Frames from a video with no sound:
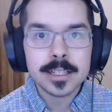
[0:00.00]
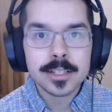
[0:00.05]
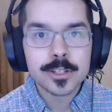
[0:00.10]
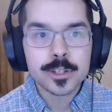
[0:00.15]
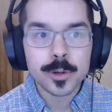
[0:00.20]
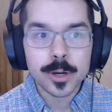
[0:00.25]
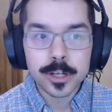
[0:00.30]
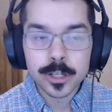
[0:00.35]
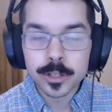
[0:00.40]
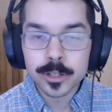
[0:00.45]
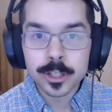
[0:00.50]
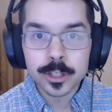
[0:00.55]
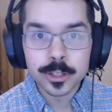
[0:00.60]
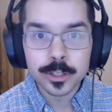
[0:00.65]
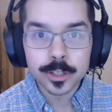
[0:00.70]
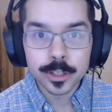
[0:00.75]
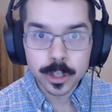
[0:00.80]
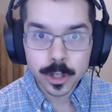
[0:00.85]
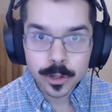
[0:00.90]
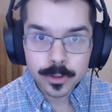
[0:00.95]
So I know that
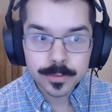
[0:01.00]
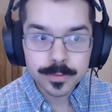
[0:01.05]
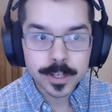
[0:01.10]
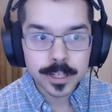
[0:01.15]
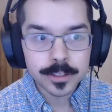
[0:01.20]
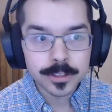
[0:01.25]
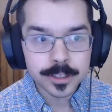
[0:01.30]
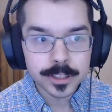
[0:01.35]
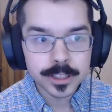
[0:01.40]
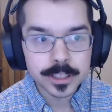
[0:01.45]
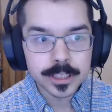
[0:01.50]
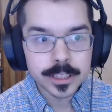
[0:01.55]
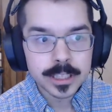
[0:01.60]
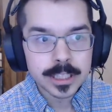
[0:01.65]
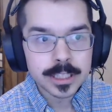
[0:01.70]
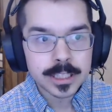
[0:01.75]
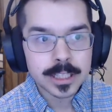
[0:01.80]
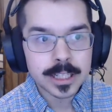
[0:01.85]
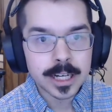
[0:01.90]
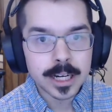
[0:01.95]
you're a co-founder.
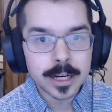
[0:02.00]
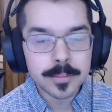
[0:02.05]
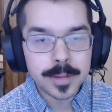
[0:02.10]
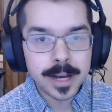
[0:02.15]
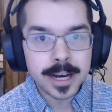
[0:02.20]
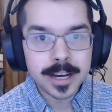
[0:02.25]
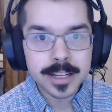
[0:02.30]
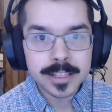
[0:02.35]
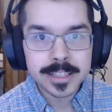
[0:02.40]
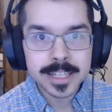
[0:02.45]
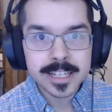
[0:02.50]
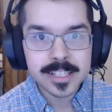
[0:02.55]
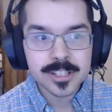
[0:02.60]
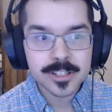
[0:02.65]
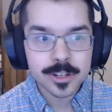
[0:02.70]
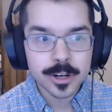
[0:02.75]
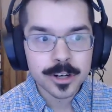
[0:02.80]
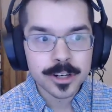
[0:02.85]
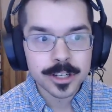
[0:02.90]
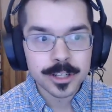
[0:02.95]
How did that
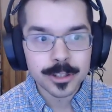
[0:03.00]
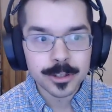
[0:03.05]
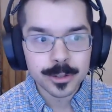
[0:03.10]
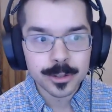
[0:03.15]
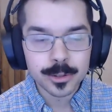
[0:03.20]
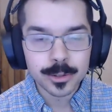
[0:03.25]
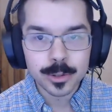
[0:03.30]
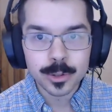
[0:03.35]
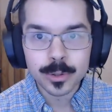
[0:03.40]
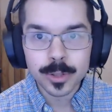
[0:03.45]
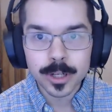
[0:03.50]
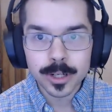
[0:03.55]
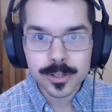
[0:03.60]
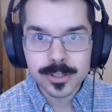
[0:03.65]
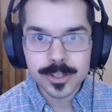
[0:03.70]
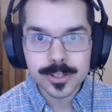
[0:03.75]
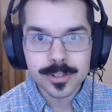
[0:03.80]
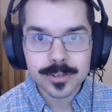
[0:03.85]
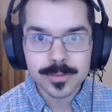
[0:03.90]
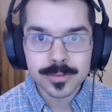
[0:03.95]
start, and who
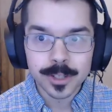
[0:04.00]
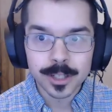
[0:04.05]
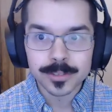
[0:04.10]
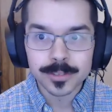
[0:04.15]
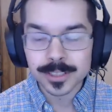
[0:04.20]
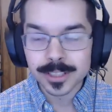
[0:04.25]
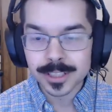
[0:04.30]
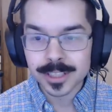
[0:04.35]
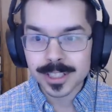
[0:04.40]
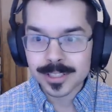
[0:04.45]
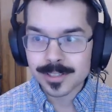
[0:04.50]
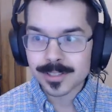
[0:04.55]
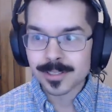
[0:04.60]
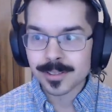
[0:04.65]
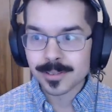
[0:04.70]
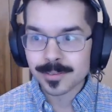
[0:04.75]
else is involved in this?